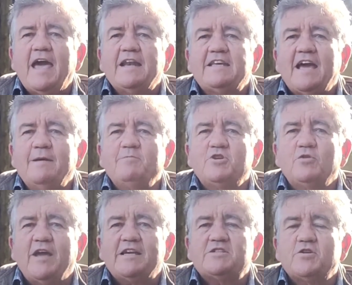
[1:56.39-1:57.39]
and came to
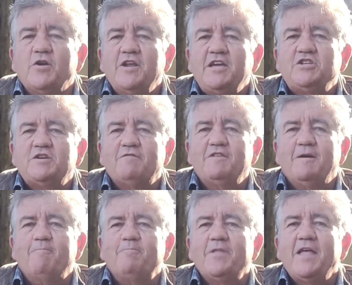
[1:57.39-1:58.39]
rest on each of
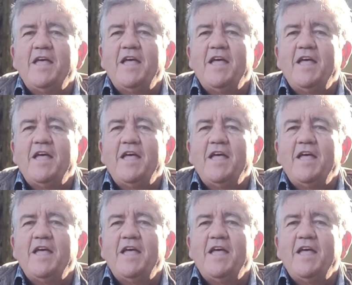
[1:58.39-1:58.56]
them.